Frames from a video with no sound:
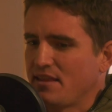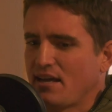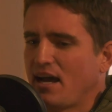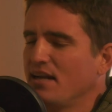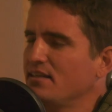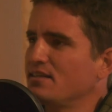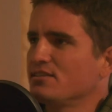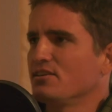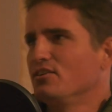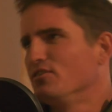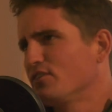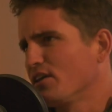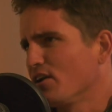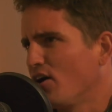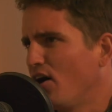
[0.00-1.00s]
And the hunters are
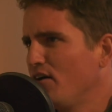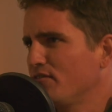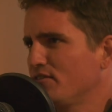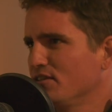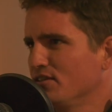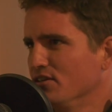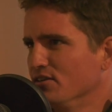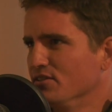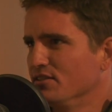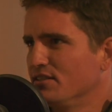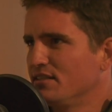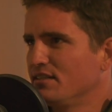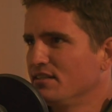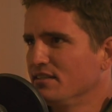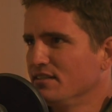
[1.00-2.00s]
looking after
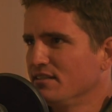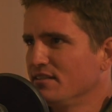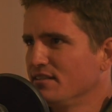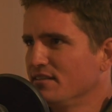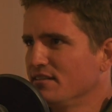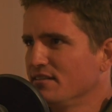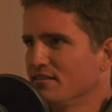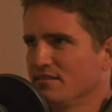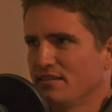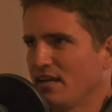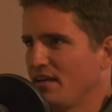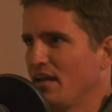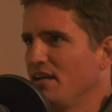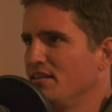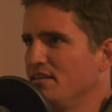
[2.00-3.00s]
those
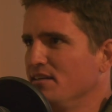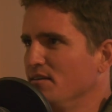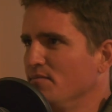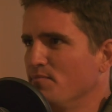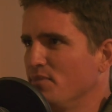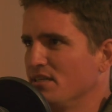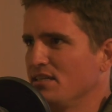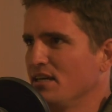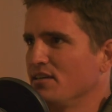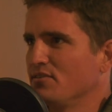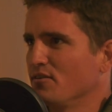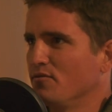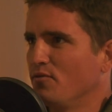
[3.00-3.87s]
that 80%